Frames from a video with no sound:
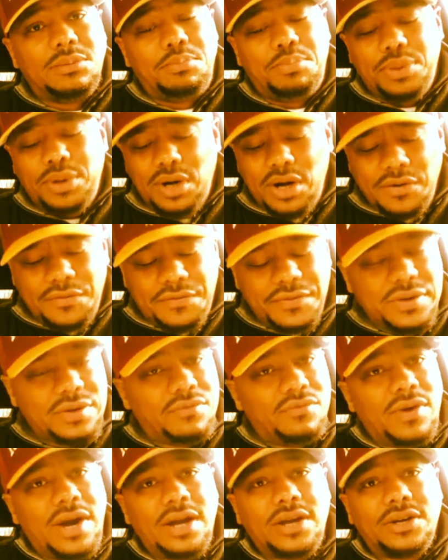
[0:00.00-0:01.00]
Perfect
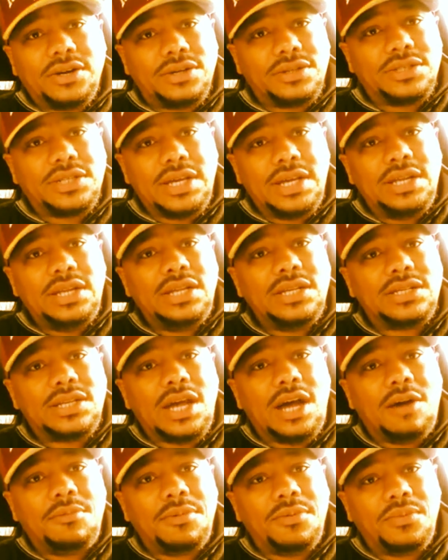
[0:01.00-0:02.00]
record to end this
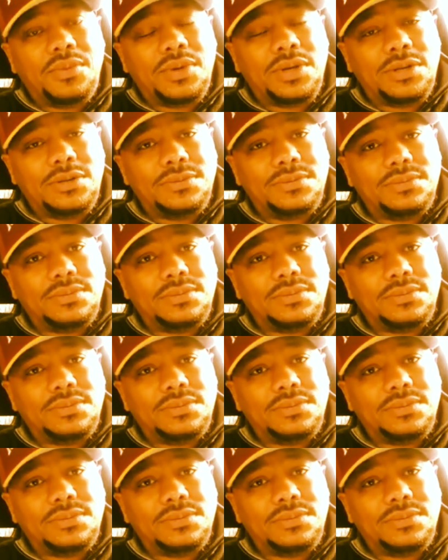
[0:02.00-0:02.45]
album with.